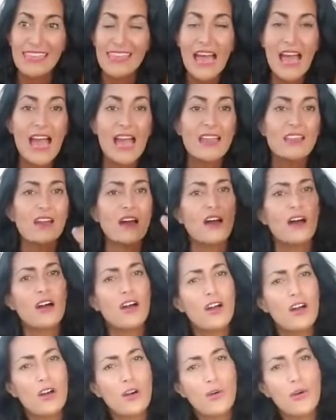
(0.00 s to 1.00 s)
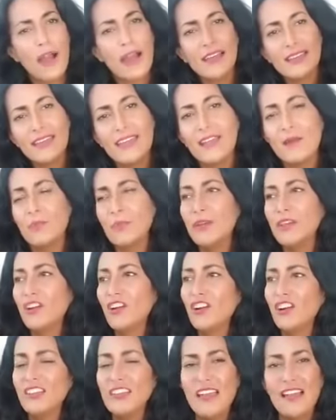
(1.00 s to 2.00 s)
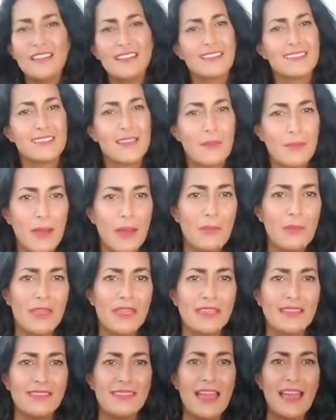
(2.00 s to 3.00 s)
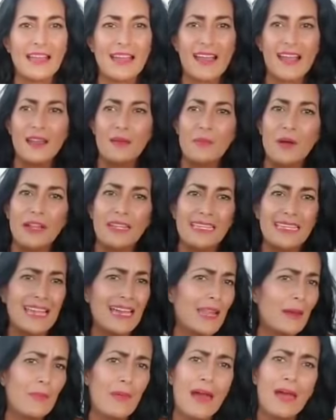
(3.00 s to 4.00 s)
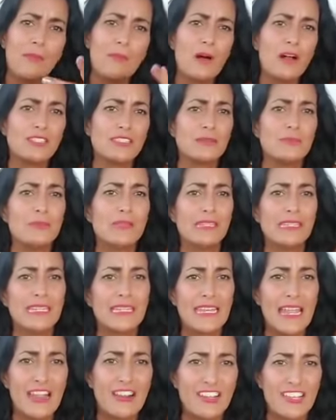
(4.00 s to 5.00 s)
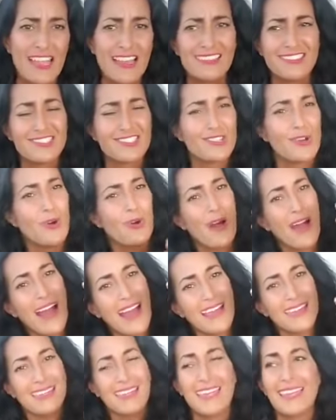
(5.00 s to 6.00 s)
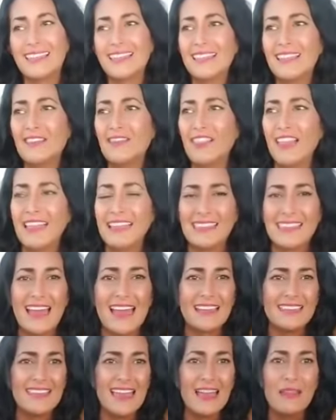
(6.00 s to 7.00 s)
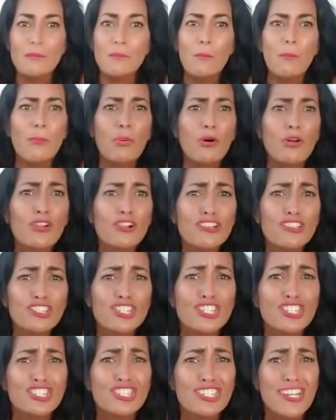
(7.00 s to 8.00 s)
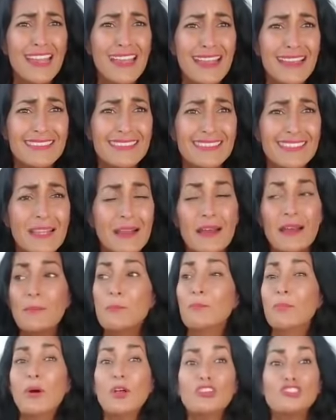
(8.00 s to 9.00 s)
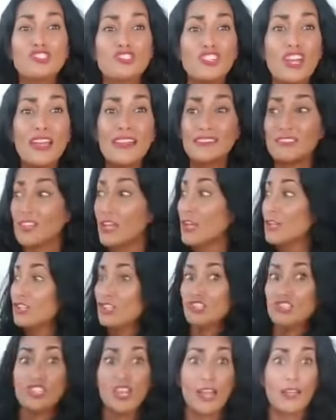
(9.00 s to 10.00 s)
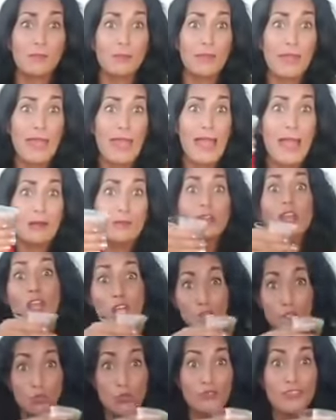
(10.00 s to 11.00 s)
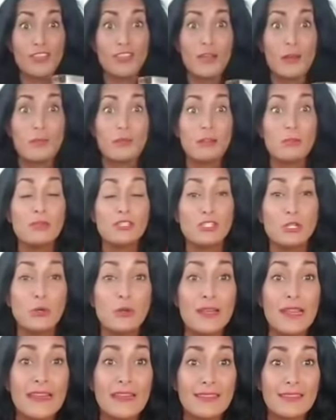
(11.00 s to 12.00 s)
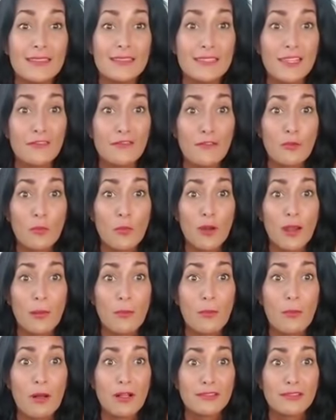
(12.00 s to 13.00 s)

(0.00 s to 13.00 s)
Not, oh, I can't be her yet because I'm not making that kind of money yet. I'm not a multimillionaire yet, so I can't live like that yet. Bullshit! Bullshit! Check me out. You think I'm going to be doing anything different when I'm a